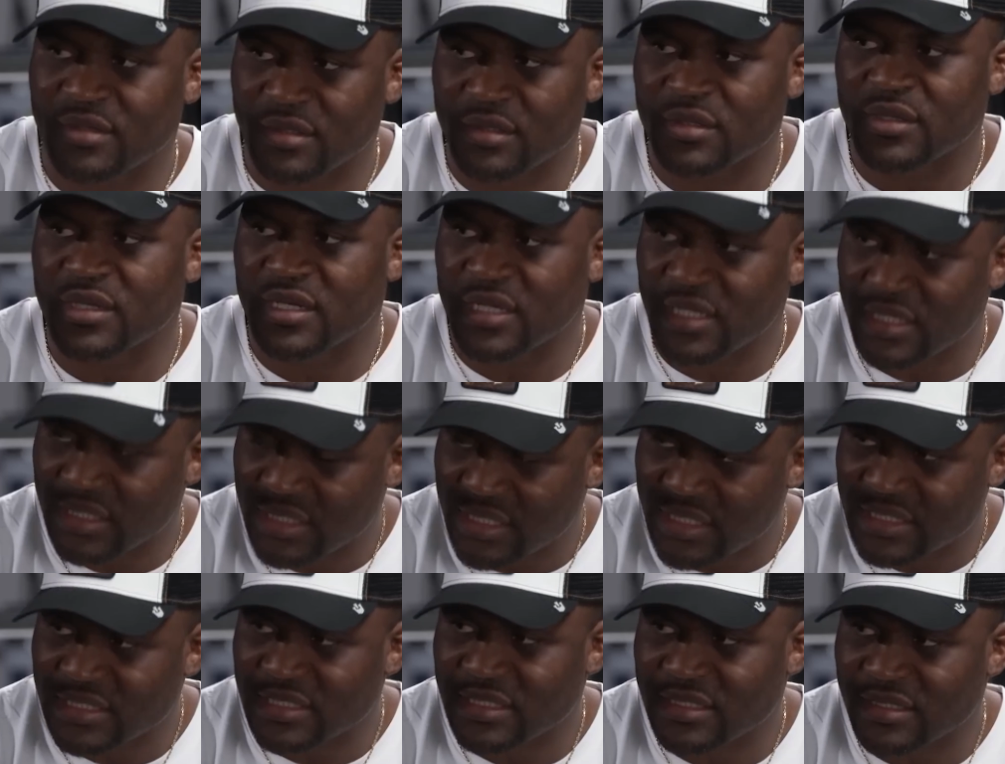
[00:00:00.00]
you need
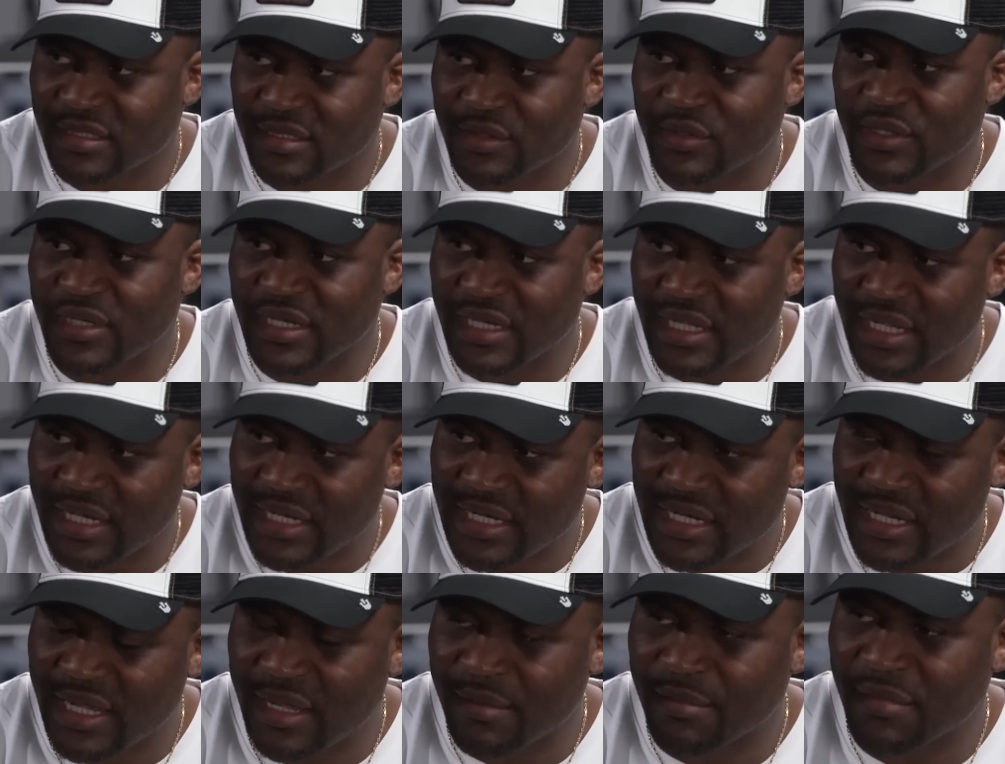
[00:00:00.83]
this, you
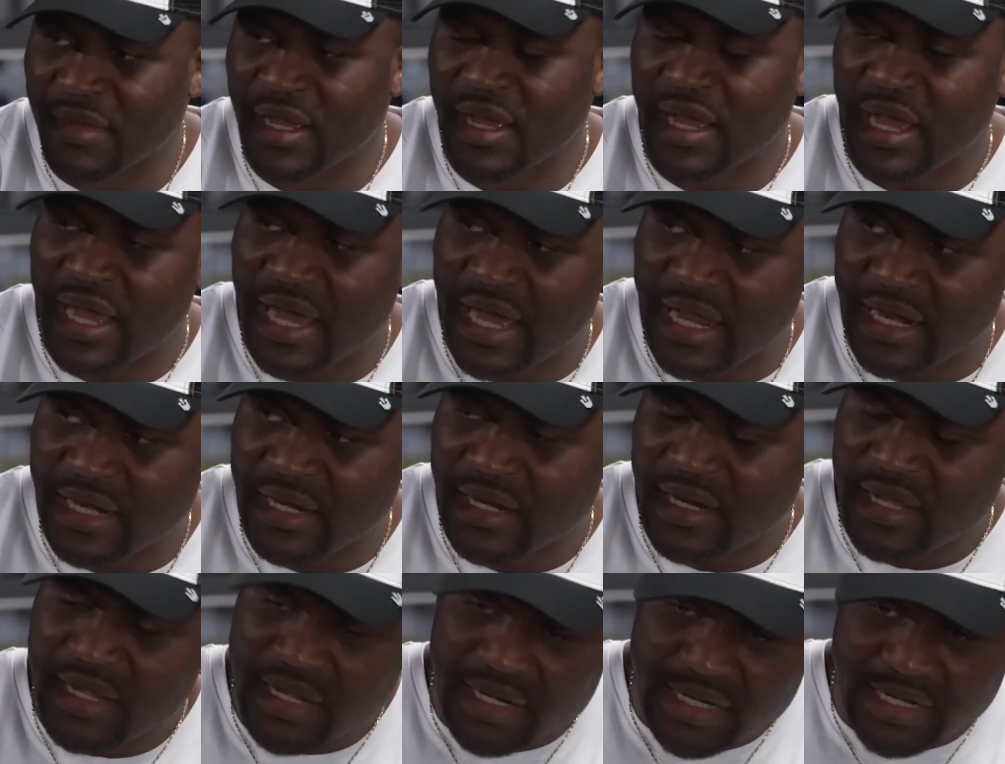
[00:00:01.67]
need them, mm-hmm.
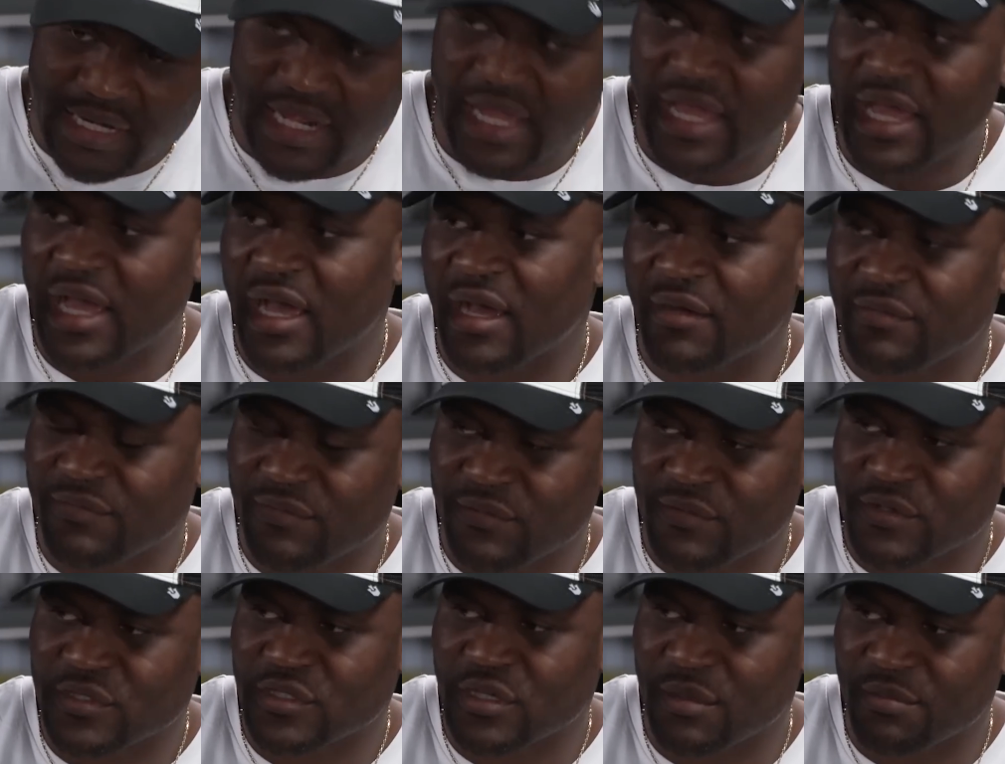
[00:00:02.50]
and they are
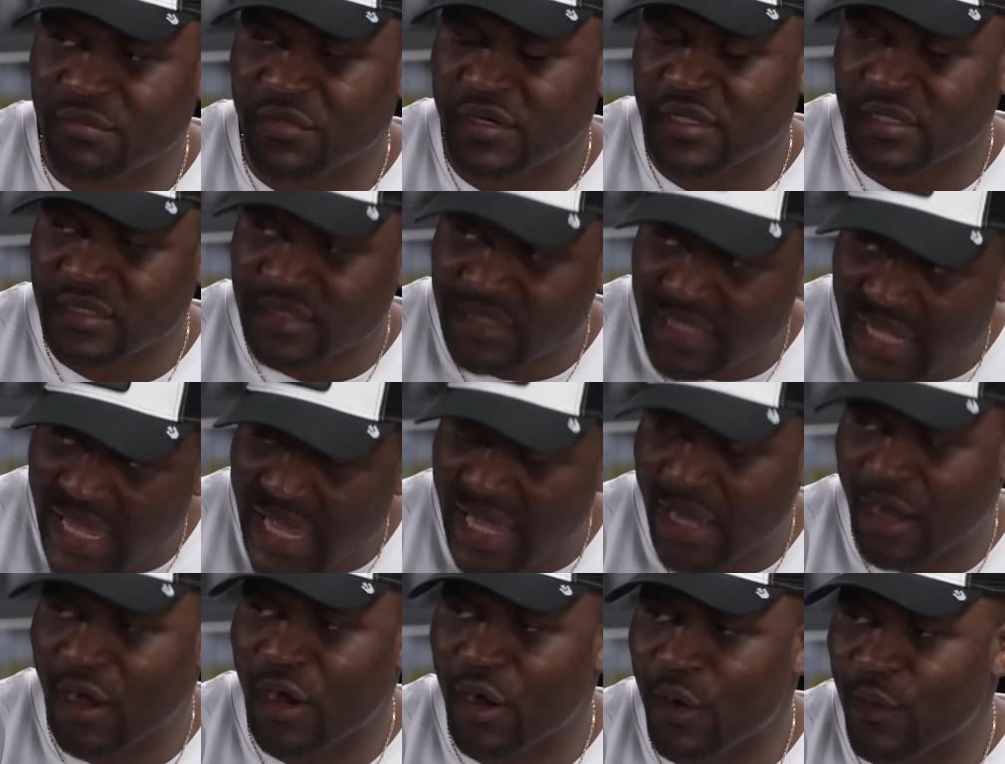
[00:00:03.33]
for some reason they
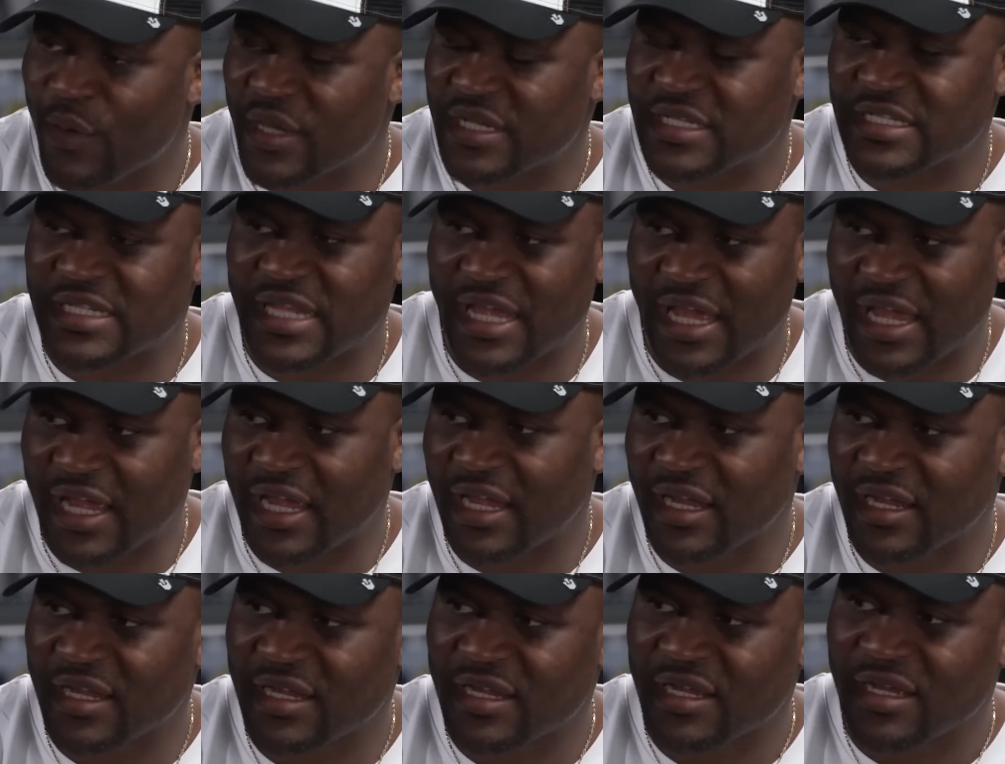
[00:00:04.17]
are always
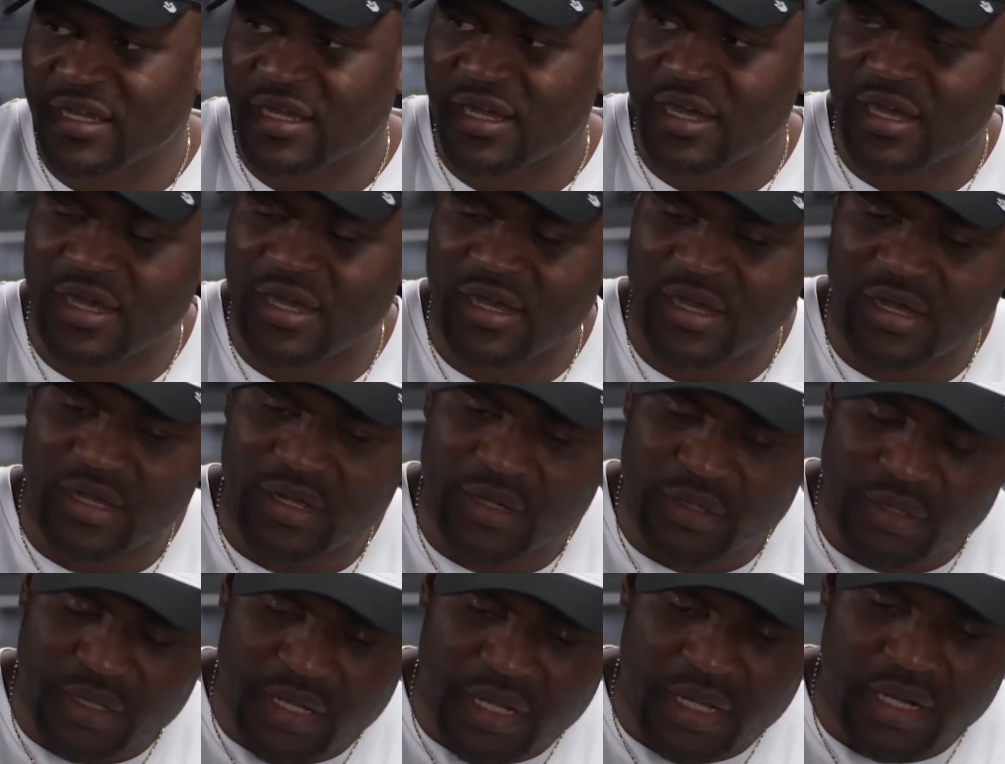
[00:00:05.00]
there.
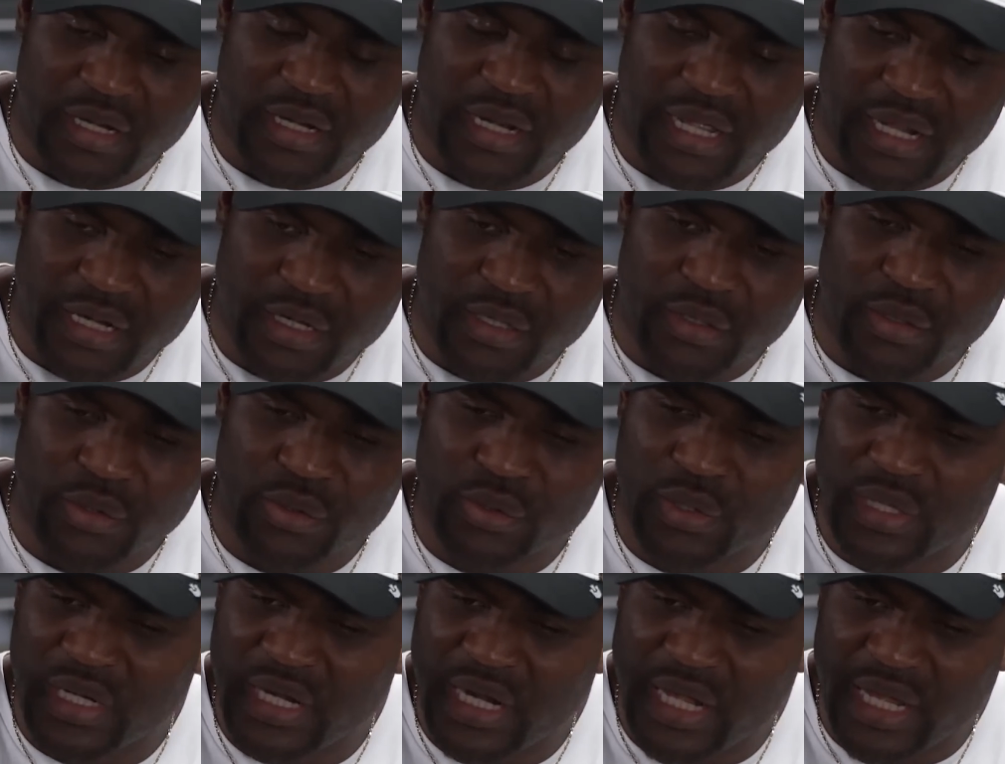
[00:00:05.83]
Uh, then
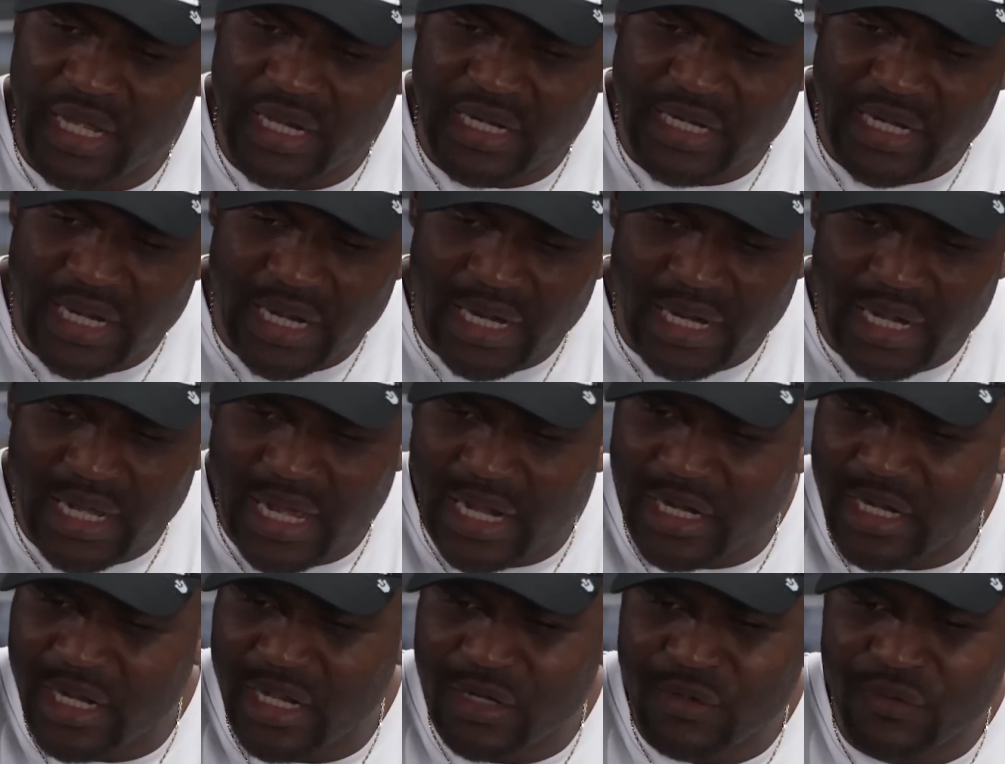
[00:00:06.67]
you lay there
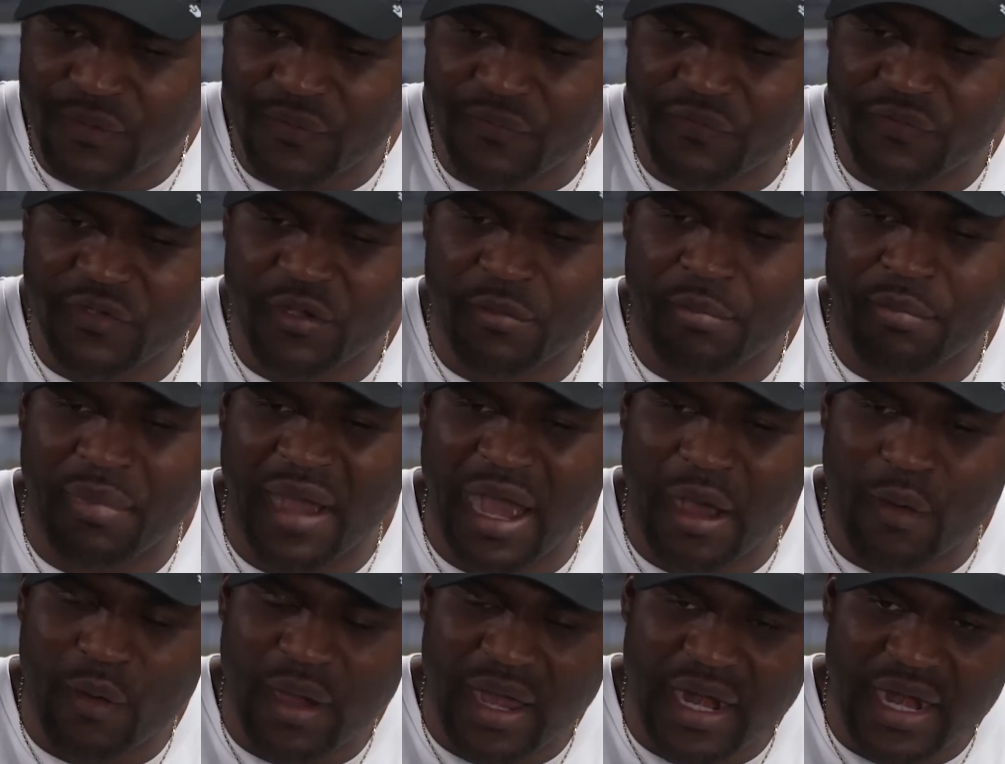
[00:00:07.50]
and then you feel
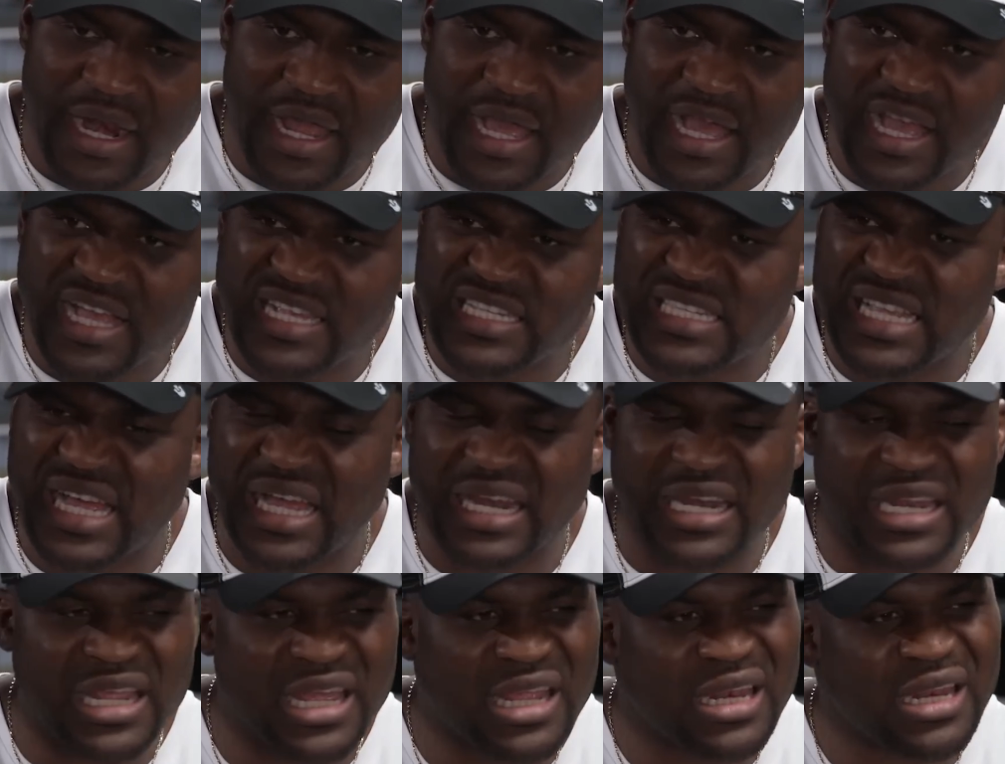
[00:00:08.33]
powerless
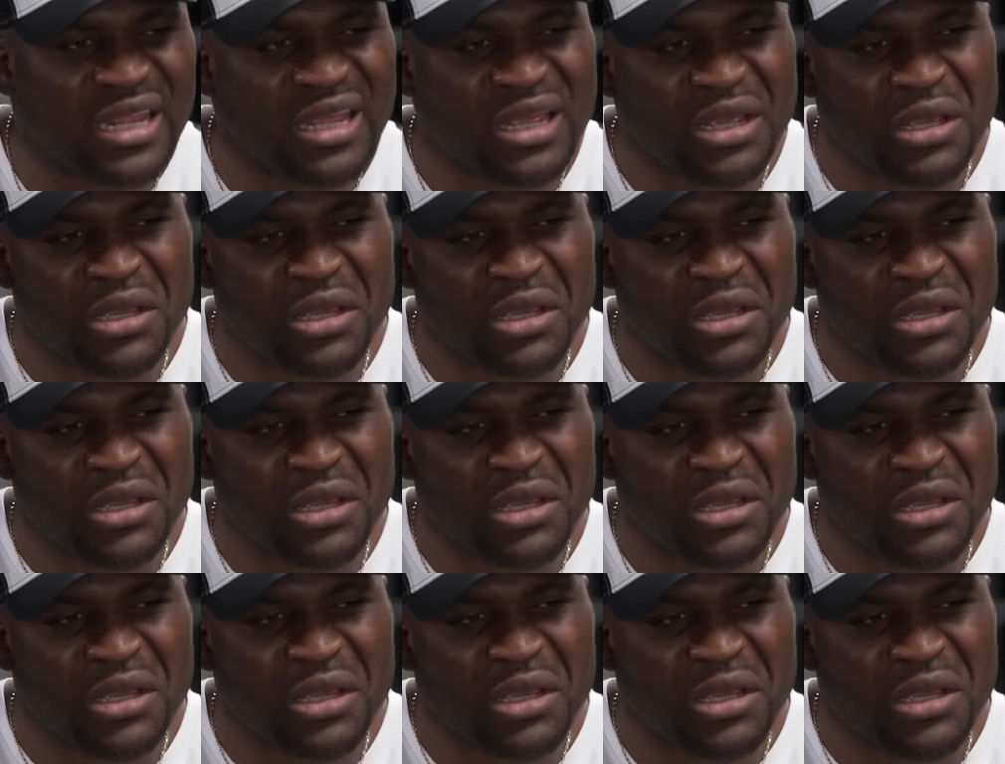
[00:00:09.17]
and then